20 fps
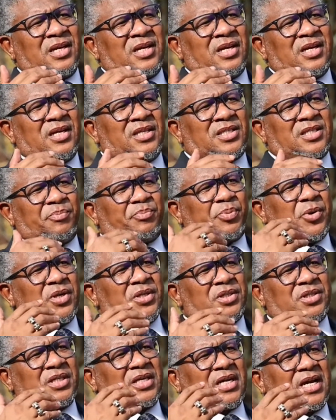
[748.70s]
it's a
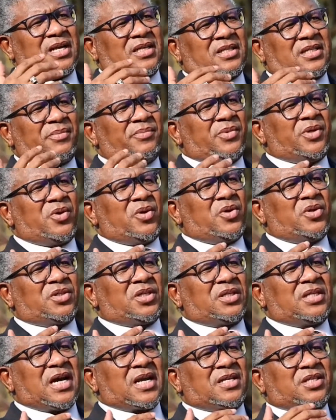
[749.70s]
political
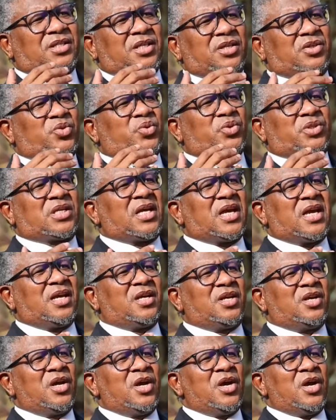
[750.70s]
terminology that seeks to
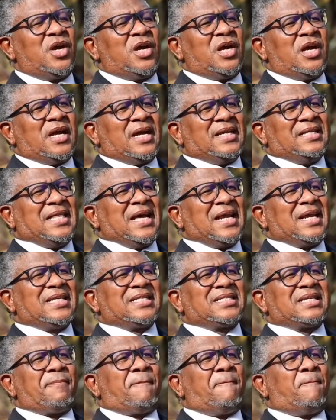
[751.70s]
say there
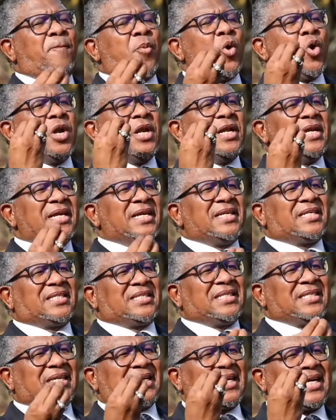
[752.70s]
is a
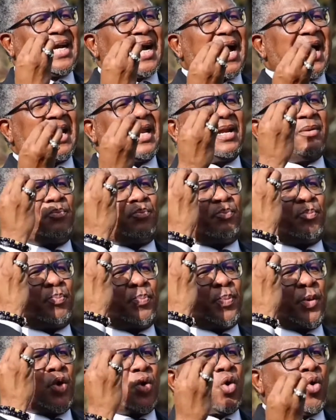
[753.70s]
political
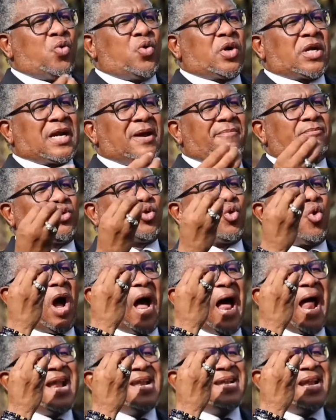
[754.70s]
program to
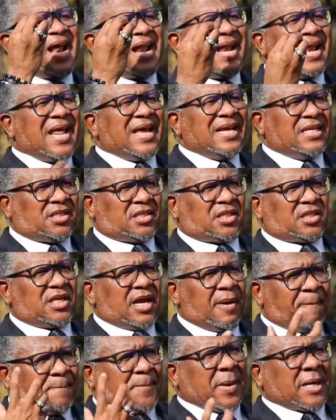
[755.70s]
annihilate
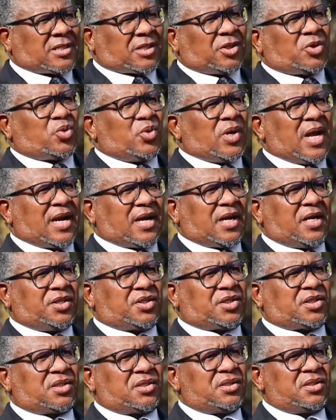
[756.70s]
a particular
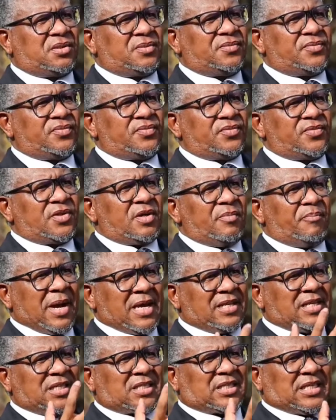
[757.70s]
race
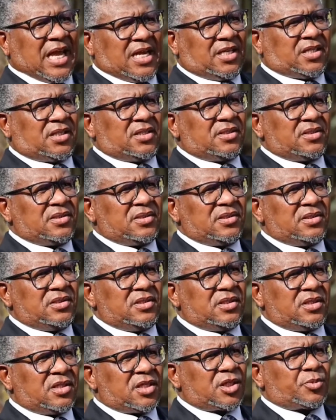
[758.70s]
by the state
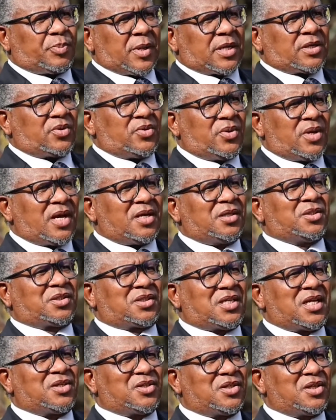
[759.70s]
in this particular
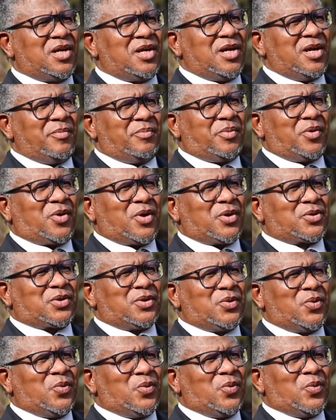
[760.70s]
instance, because
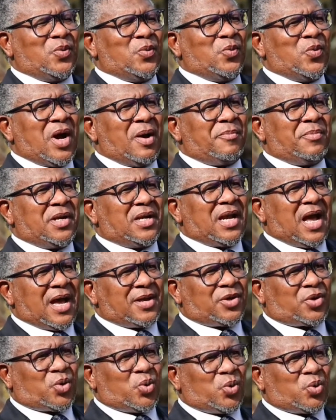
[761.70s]
we are being
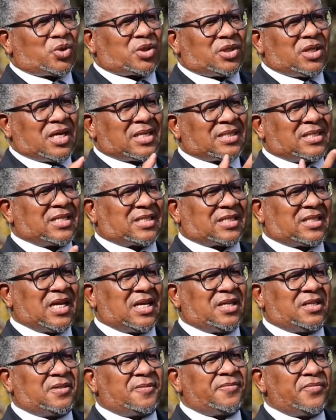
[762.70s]
accused as the
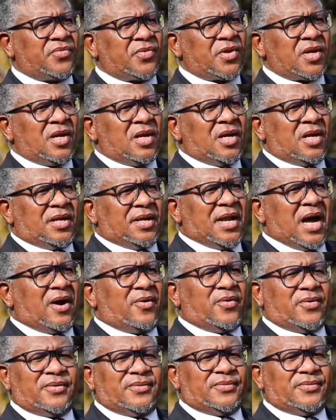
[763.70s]
state. Now,